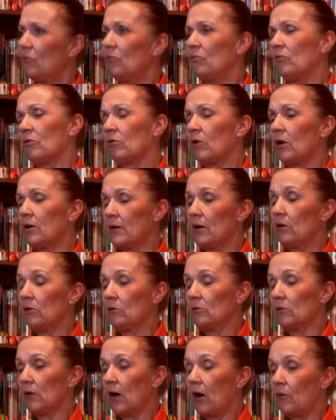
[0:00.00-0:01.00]
Or,
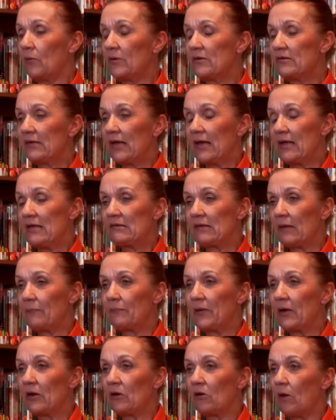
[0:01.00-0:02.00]
or I would say
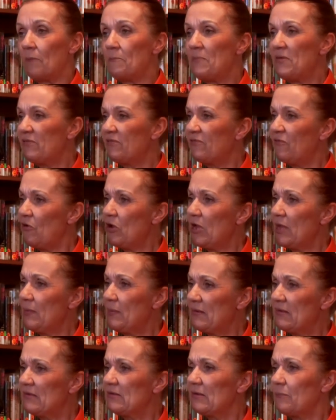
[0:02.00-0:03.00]
something like, Miss Fergie,
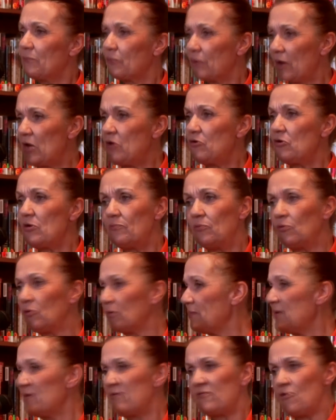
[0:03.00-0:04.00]
this is a brand new book.
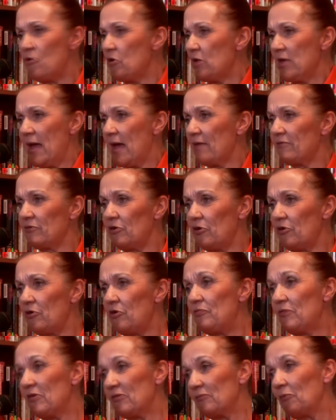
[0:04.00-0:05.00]
Miss Fergie hasn't
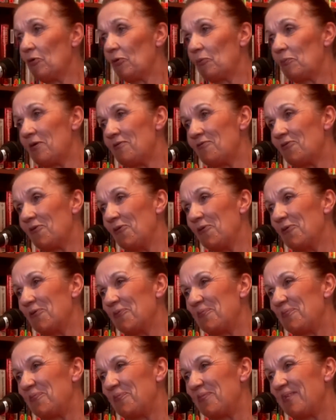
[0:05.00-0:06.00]
heard this book before.
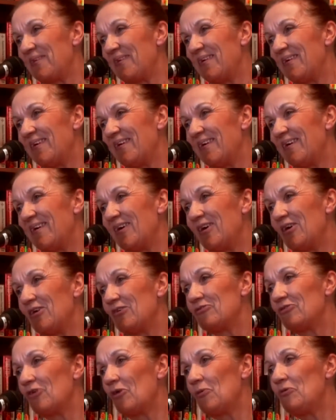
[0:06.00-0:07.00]

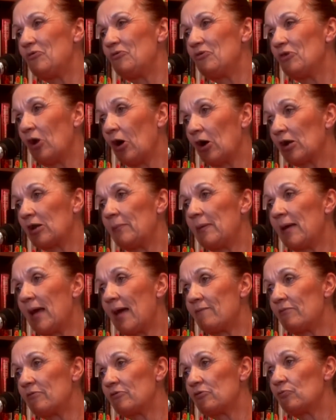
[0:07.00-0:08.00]
So, would you like to be
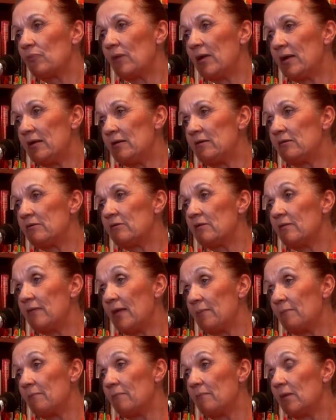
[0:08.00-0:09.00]
able to read to
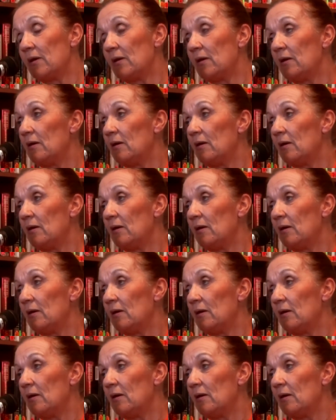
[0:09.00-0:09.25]
them?